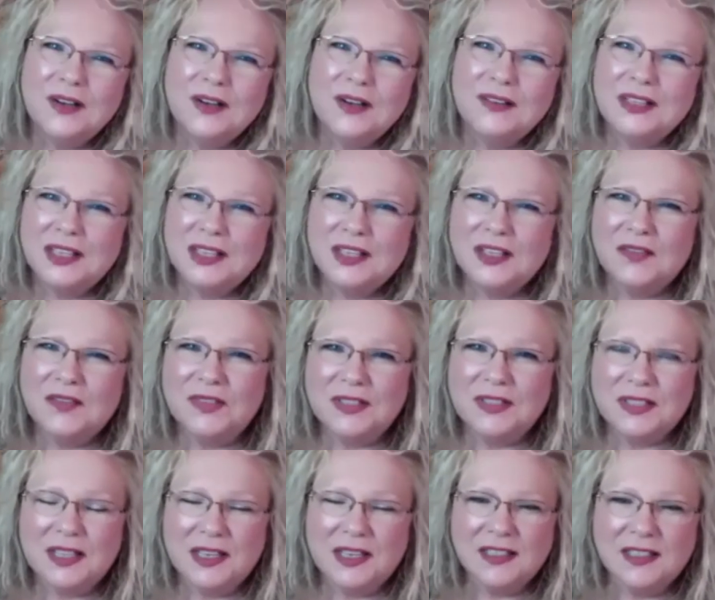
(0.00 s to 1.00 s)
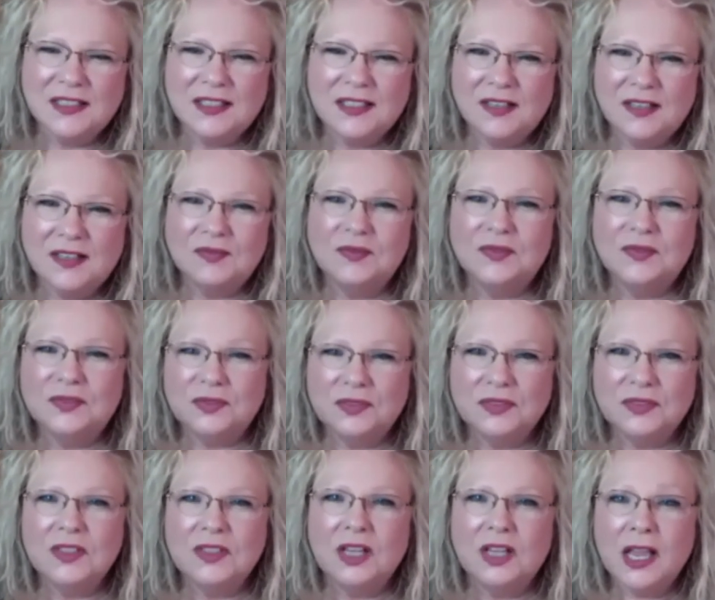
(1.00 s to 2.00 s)
thank you for saying so.
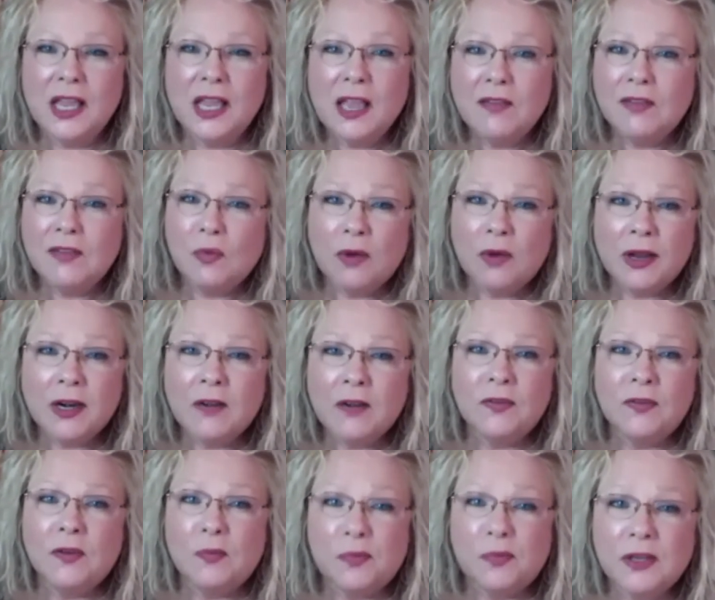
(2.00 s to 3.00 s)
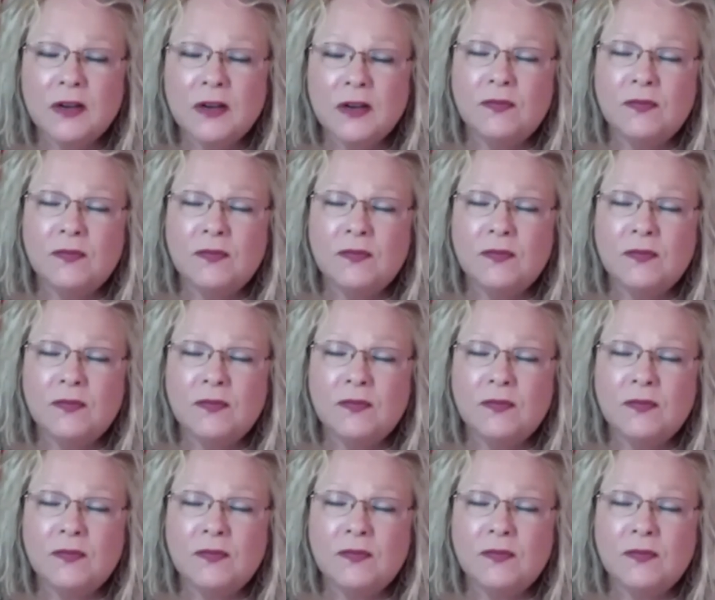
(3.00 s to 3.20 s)
I have a wonderful, beautiful,